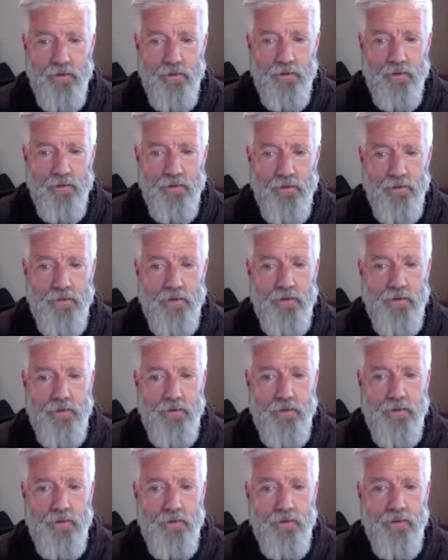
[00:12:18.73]

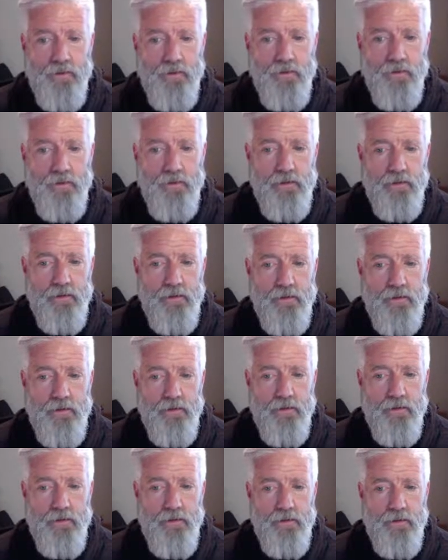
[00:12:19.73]

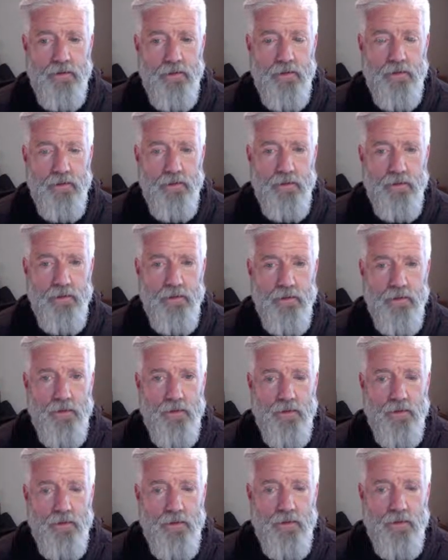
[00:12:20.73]

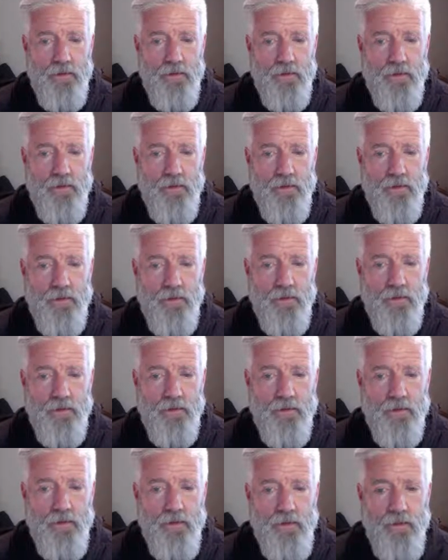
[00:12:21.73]

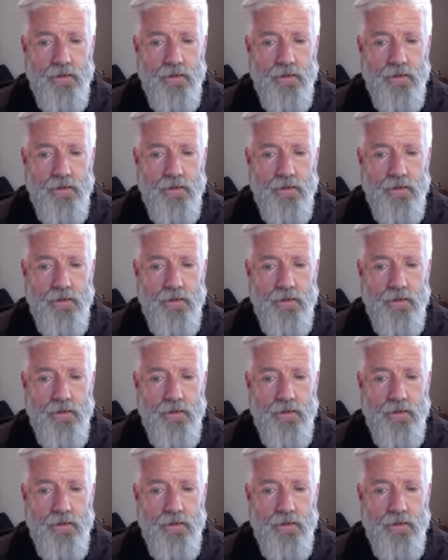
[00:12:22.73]
(not speaking)